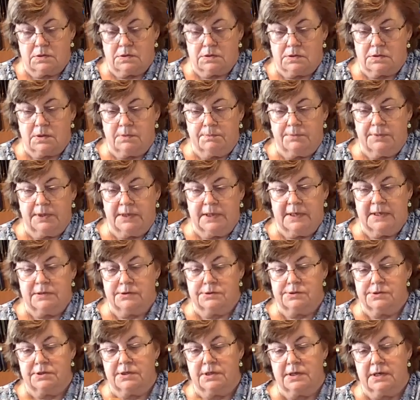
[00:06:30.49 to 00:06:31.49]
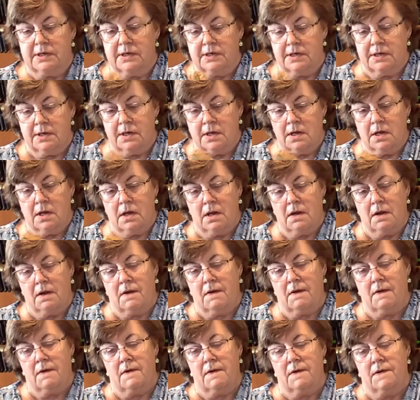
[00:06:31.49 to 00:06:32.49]
something else that I
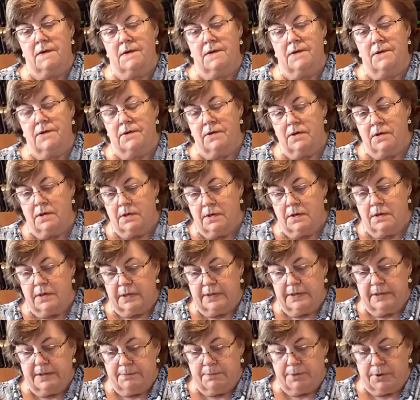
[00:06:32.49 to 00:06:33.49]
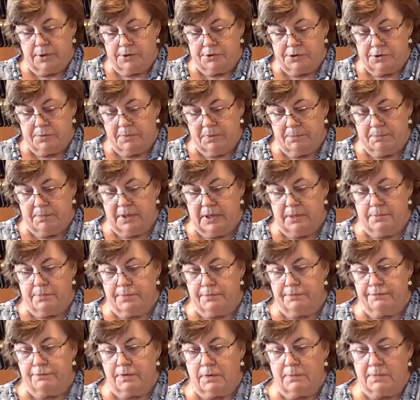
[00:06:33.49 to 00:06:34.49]
need parchment paper
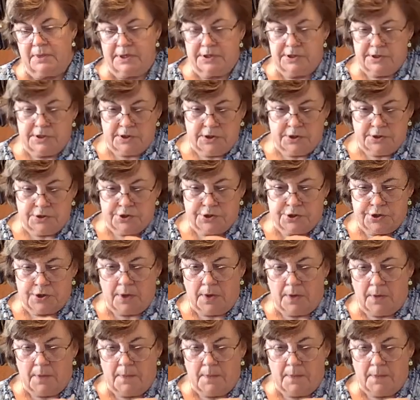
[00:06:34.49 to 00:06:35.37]
for my dish,